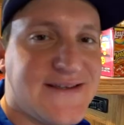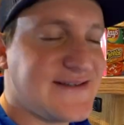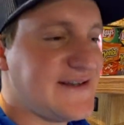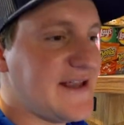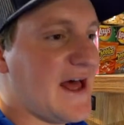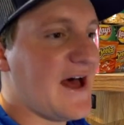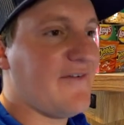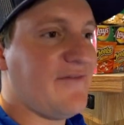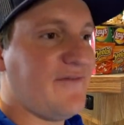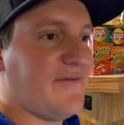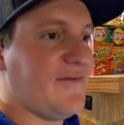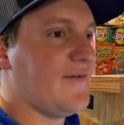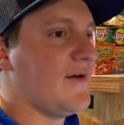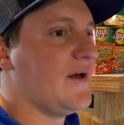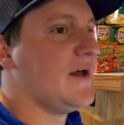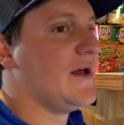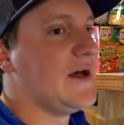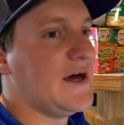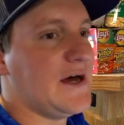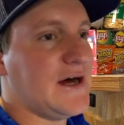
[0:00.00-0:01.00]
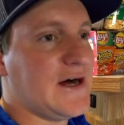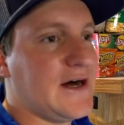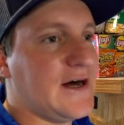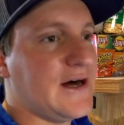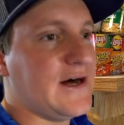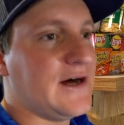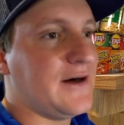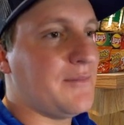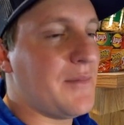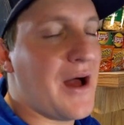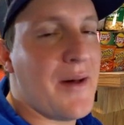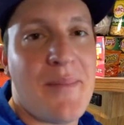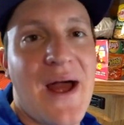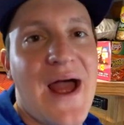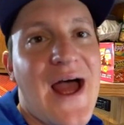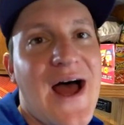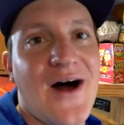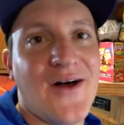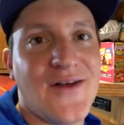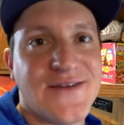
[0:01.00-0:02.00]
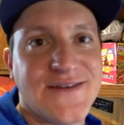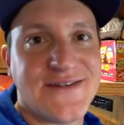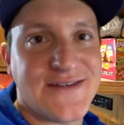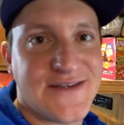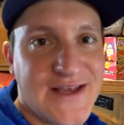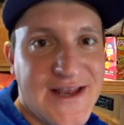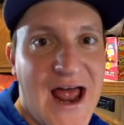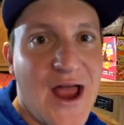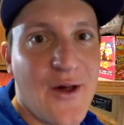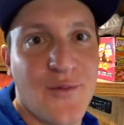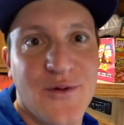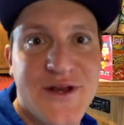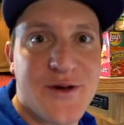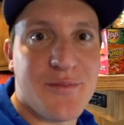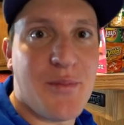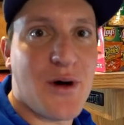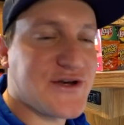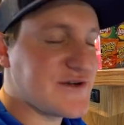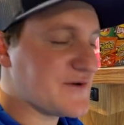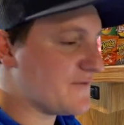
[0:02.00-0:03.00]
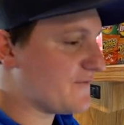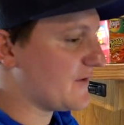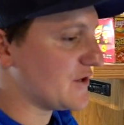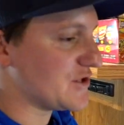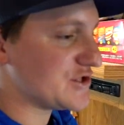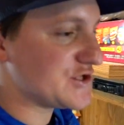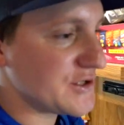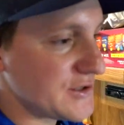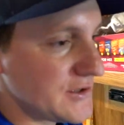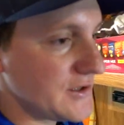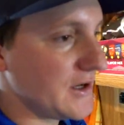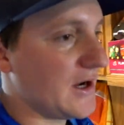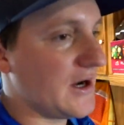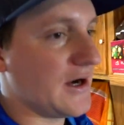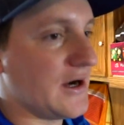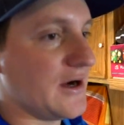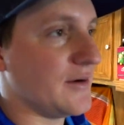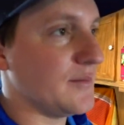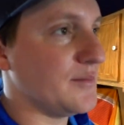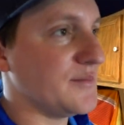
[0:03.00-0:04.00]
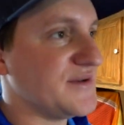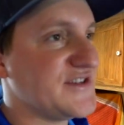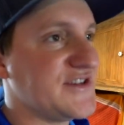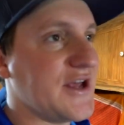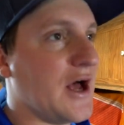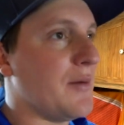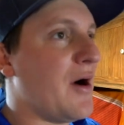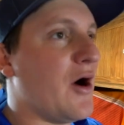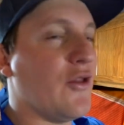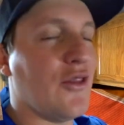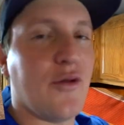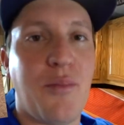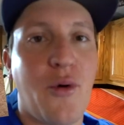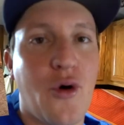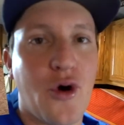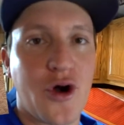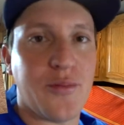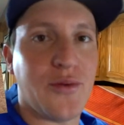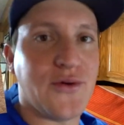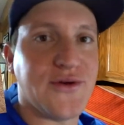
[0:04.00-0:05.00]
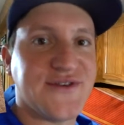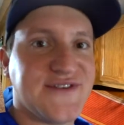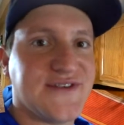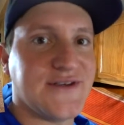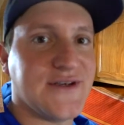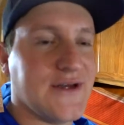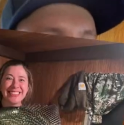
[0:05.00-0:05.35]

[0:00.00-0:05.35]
Steph, uh, my pals, and I, we did a bunch of fishing. Um, some out in the portables